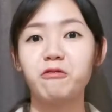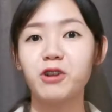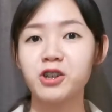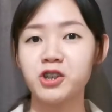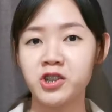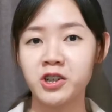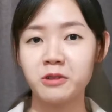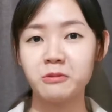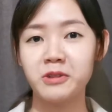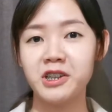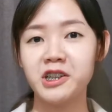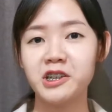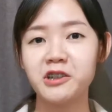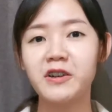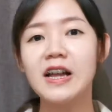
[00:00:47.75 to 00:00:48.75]
watched the
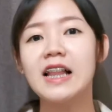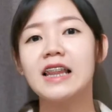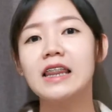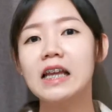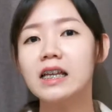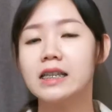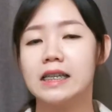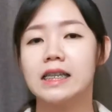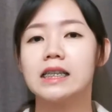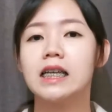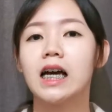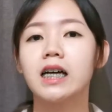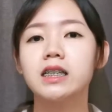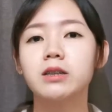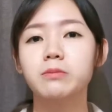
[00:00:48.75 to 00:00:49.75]
video, let's
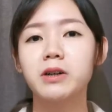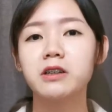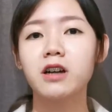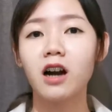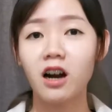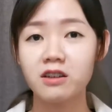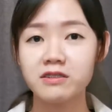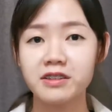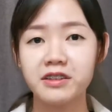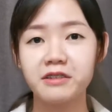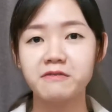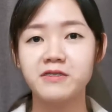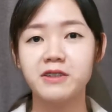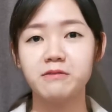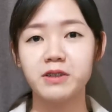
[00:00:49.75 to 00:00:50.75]
discuss about the cognitive
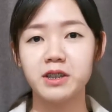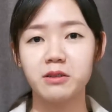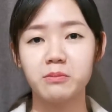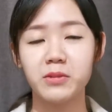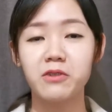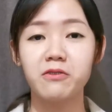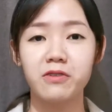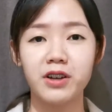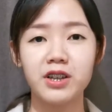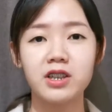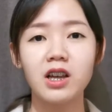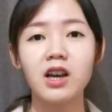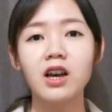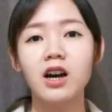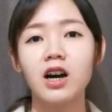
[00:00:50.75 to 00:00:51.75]
development first.
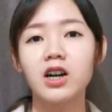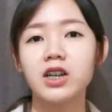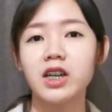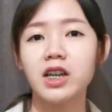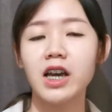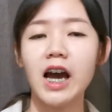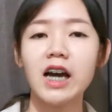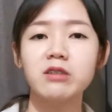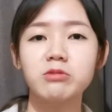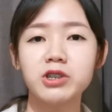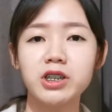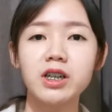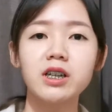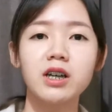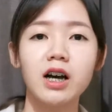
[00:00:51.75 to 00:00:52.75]
Okay, I'm
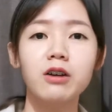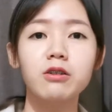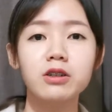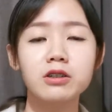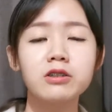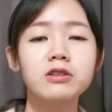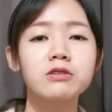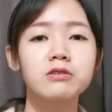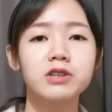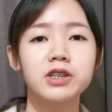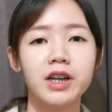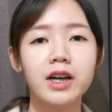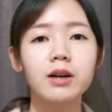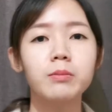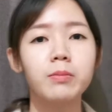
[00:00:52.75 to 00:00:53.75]
going to
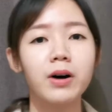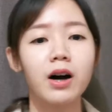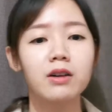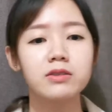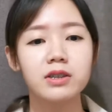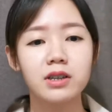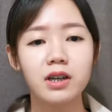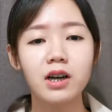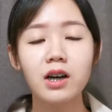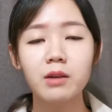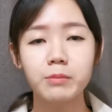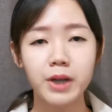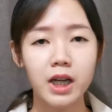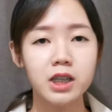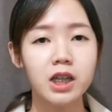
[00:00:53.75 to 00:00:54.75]
share about the
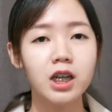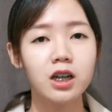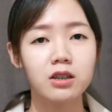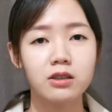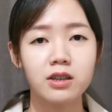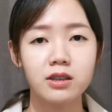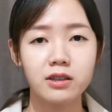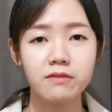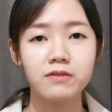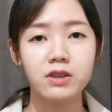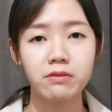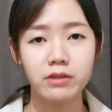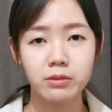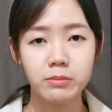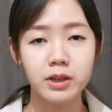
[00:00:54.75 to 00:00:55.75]
Piaget cognitive
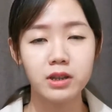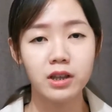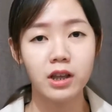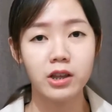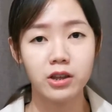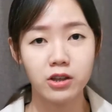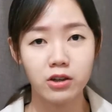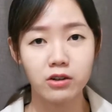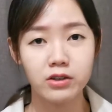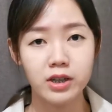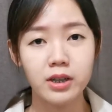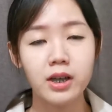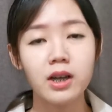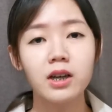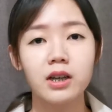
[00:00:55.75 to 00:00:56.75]
developmental theory
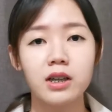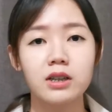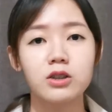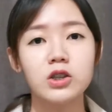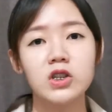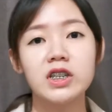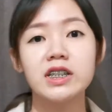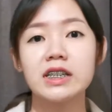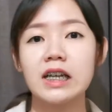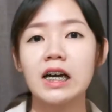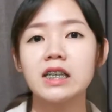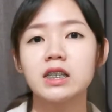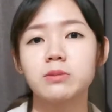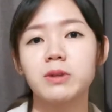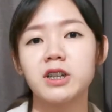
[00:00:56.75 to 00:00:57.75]
to
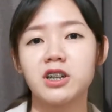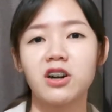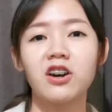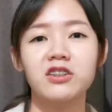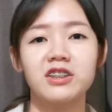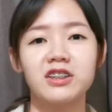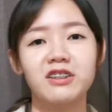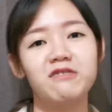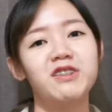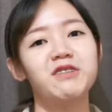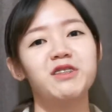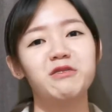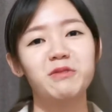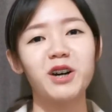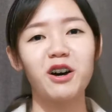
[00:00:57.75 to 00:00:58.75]
discuss about the cognitive
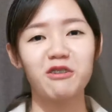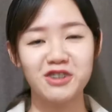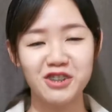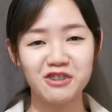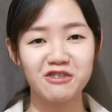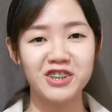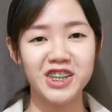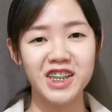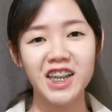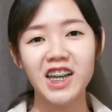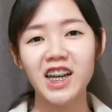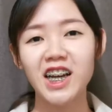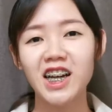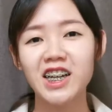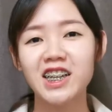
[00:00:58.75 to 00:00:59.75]
development of children.
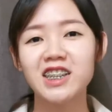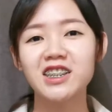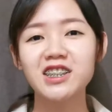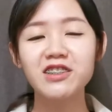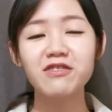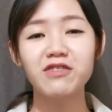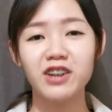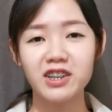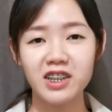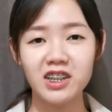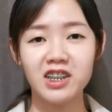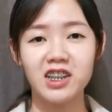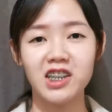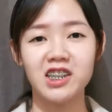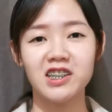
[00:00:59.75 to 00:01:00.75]
Okay, so for this
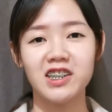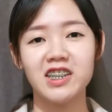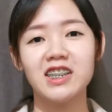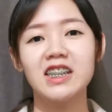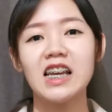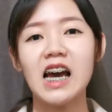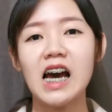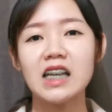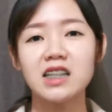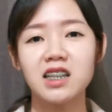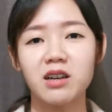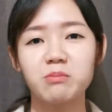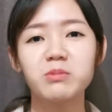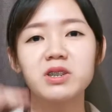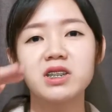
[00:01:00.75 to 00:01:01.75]
theory, there are
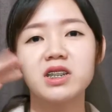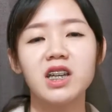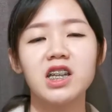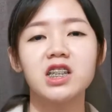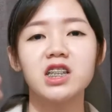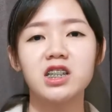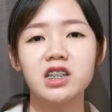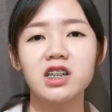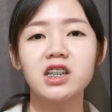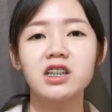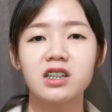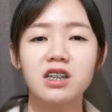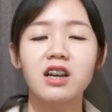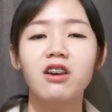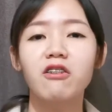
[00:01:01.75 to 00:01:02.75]
some
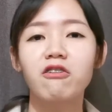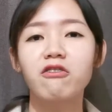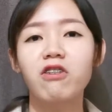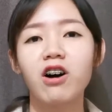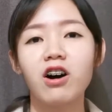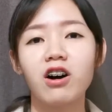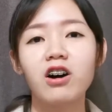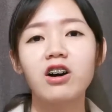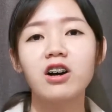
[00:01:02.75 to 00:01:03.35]
stages for